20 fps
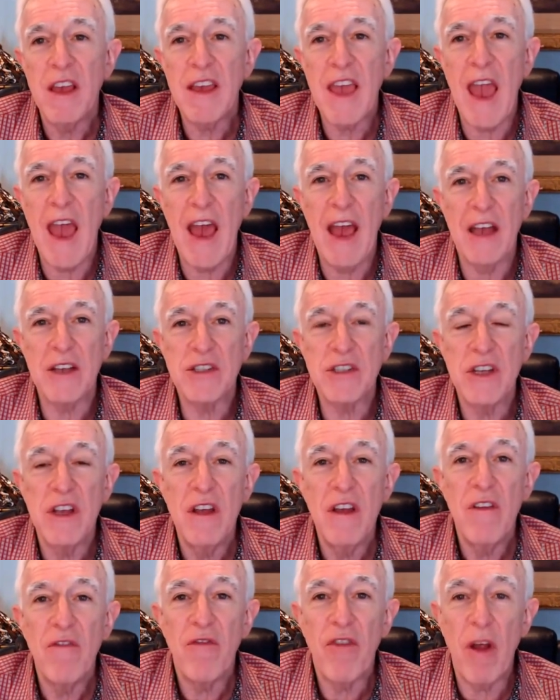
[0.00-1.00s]
cash
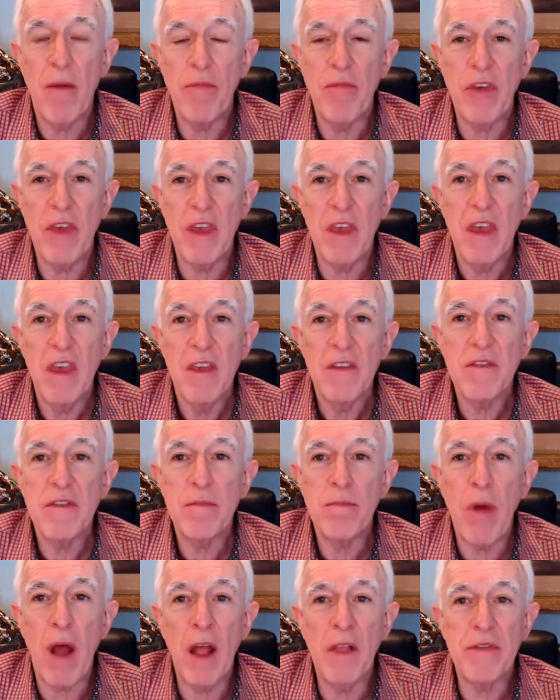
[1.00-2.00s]
from the
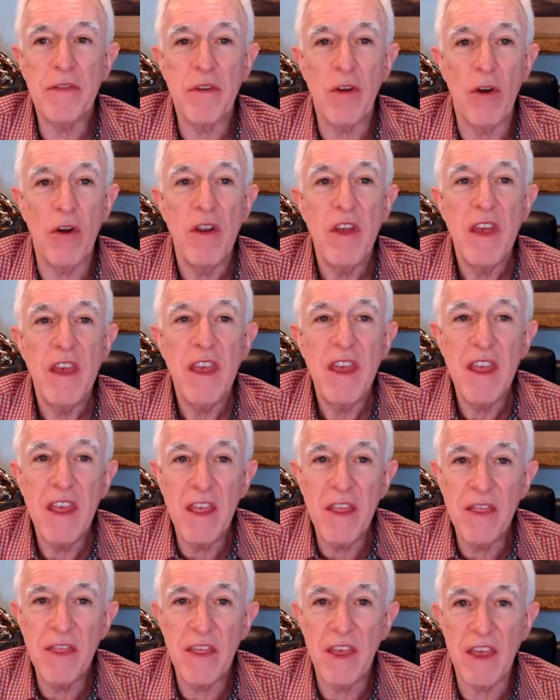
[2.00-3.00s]
sponsor
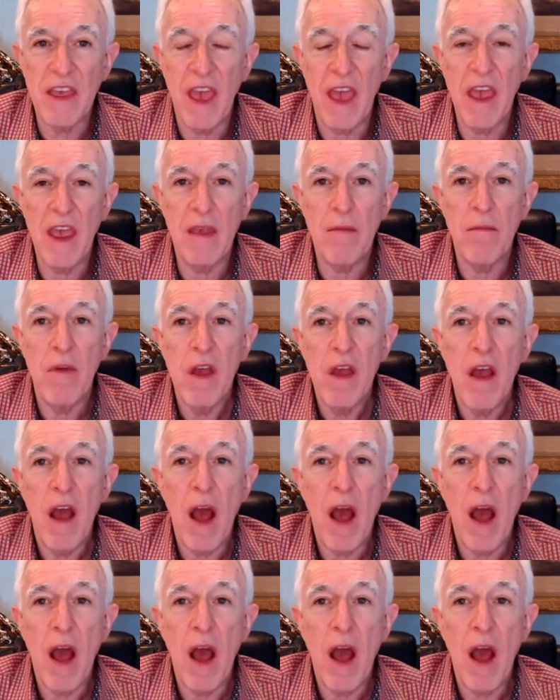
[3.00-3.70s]
in the game.